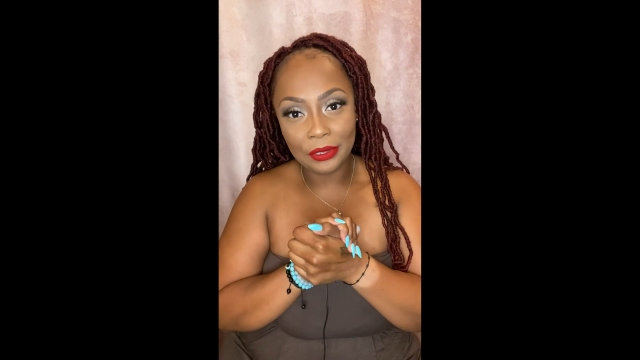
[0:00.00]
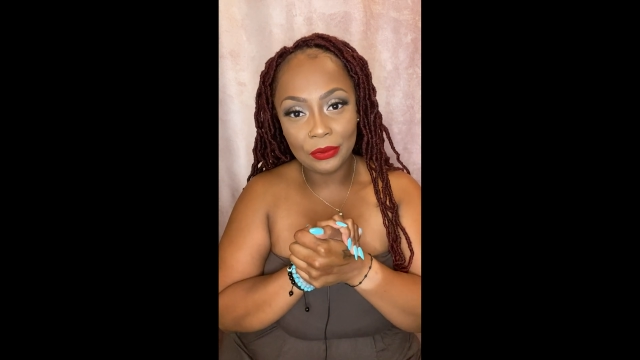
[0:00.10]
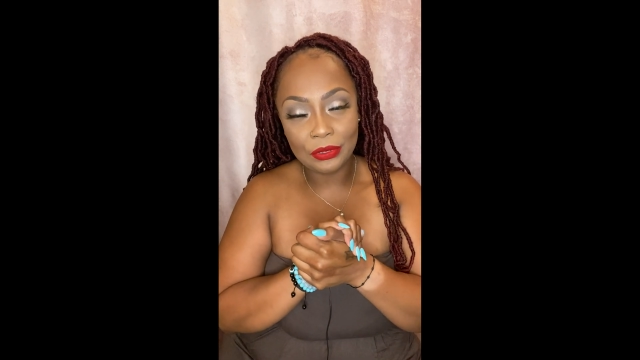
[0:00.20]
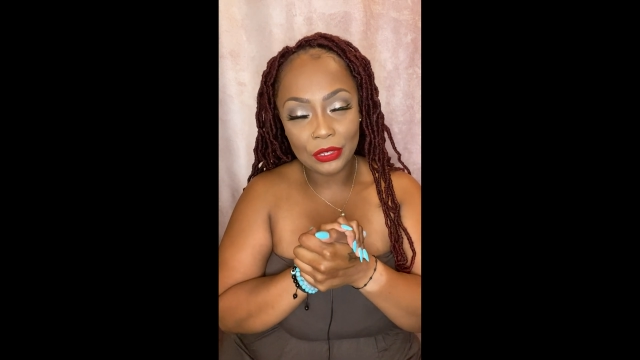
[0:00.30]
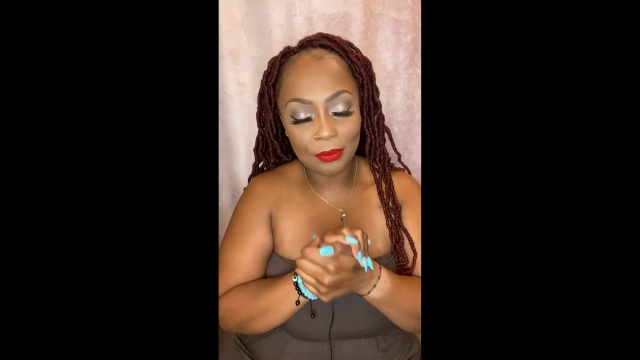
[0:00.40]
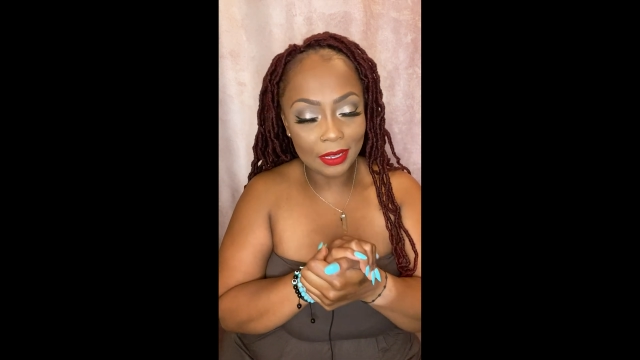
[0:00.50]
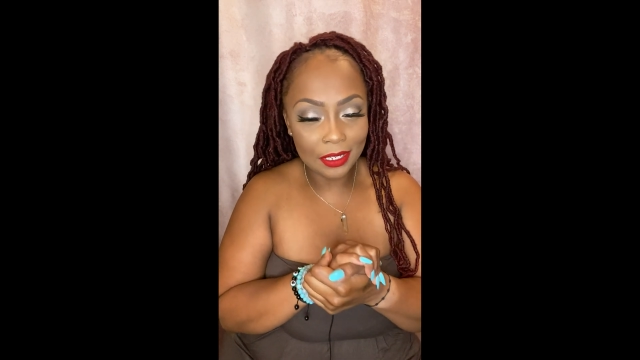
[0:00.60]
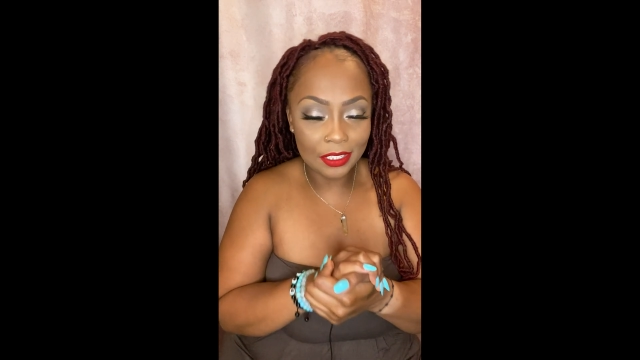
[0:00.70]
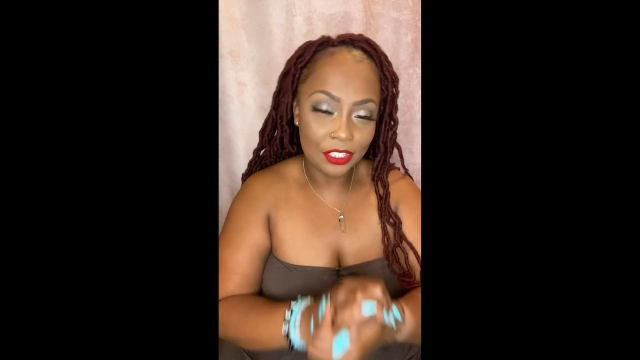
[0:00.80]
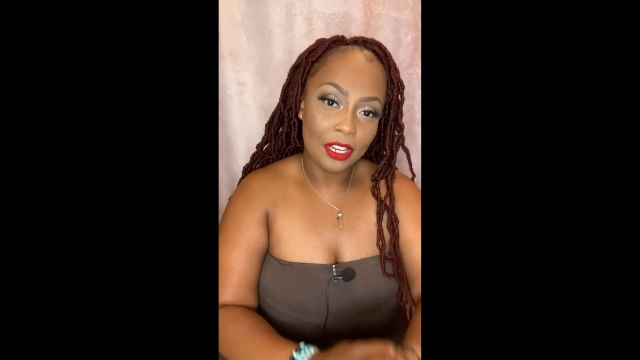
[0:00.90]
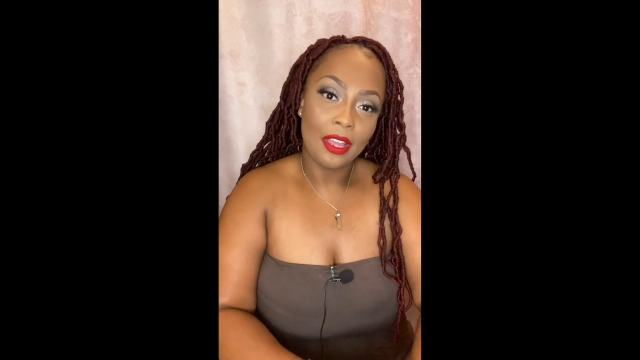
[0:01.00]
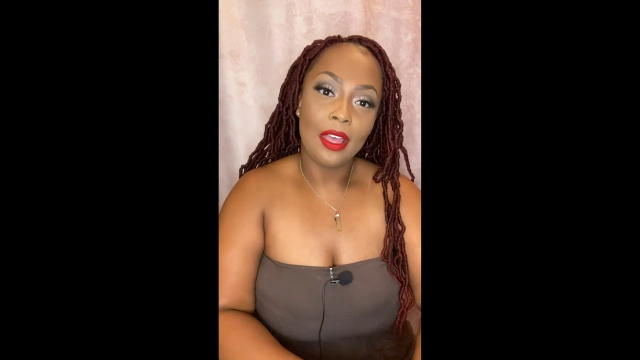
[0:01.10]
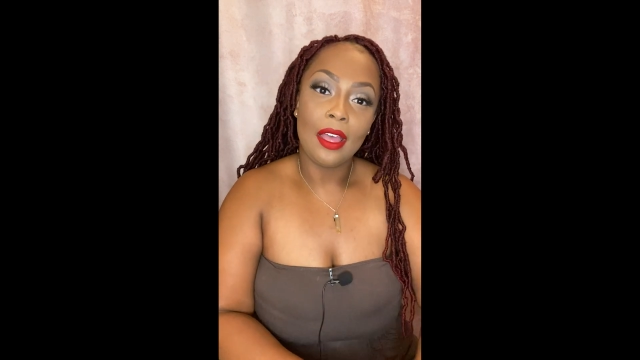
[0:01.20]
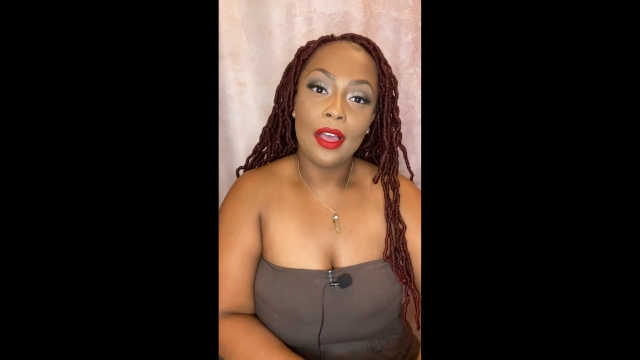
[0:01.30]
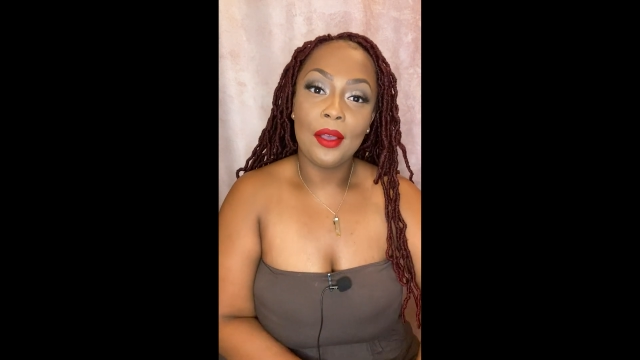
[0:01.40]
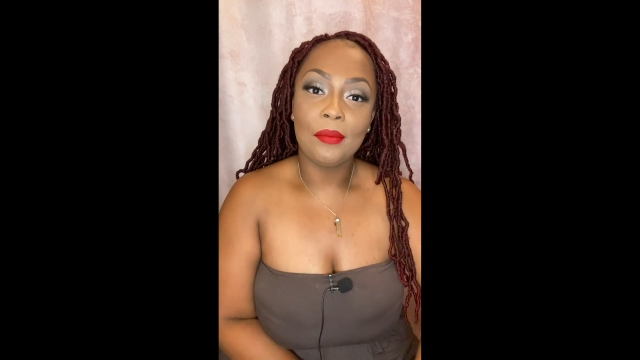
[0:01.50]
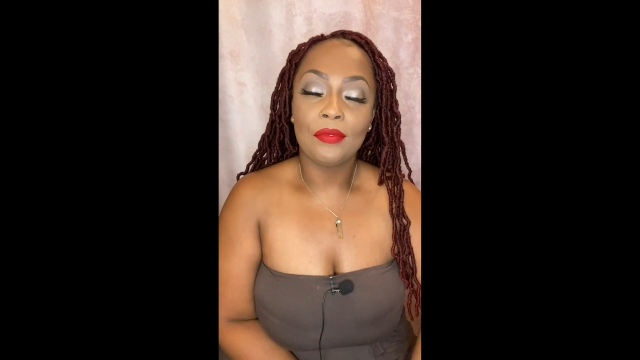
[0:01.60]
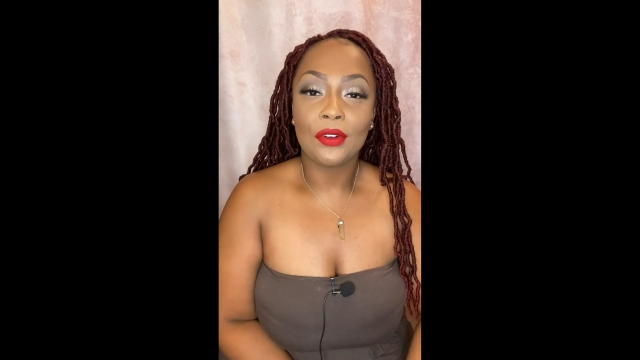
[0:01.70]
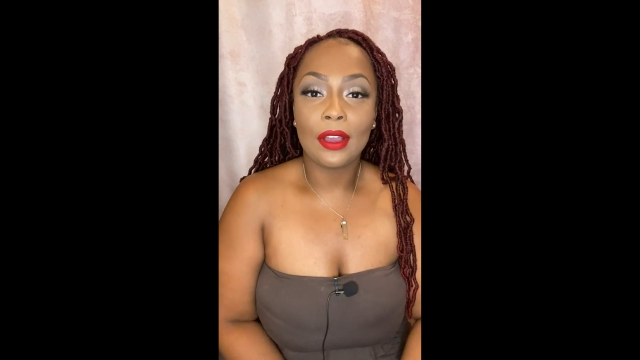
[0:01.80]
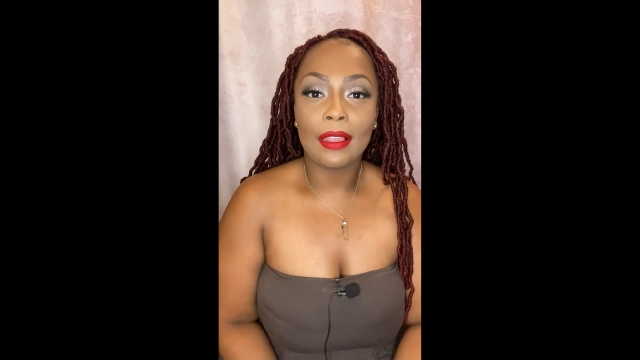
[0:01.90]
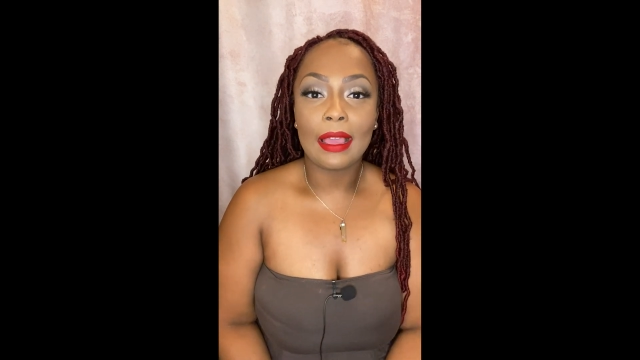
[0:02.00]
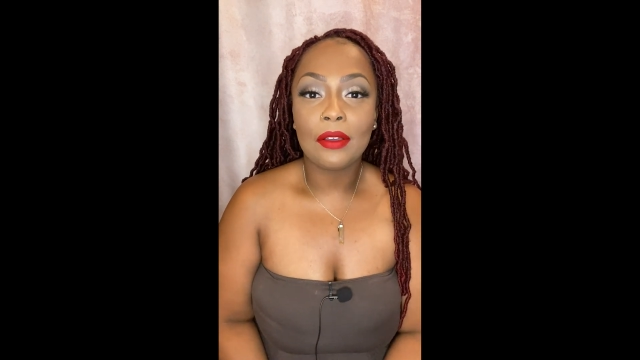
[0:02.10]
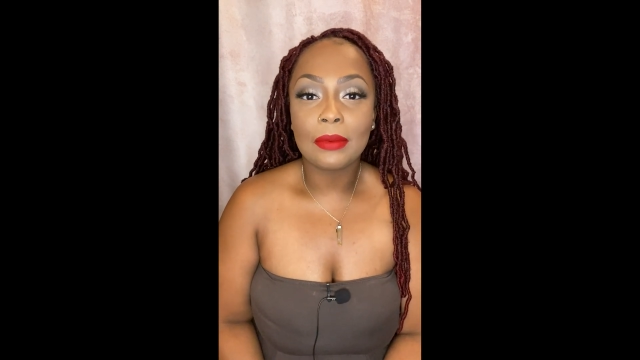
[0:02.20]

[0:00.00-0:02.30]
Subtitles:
so much for allowing